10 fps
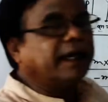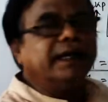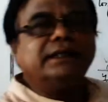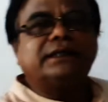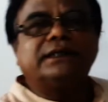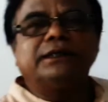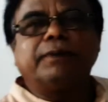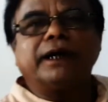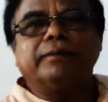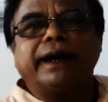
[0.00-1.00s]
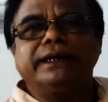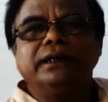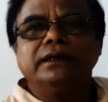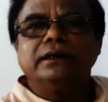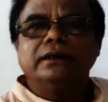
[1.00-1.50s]
del H divided by
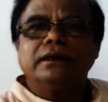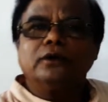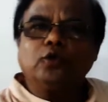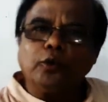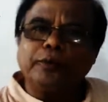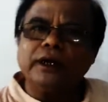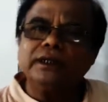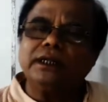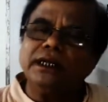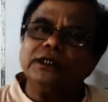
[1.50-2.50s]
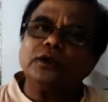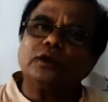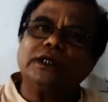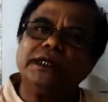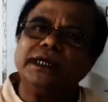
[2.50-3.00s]

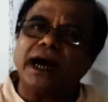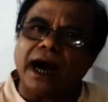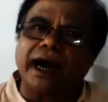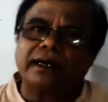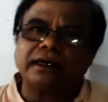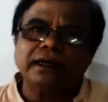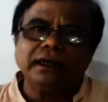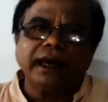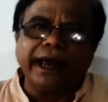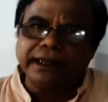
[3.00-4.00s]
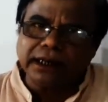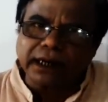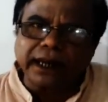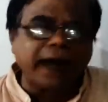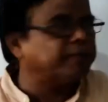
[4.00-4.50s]
2.303 R, and the
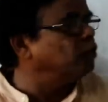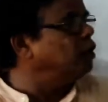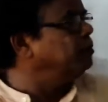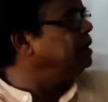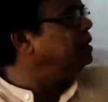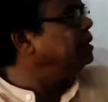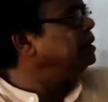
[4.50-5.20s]
graph will be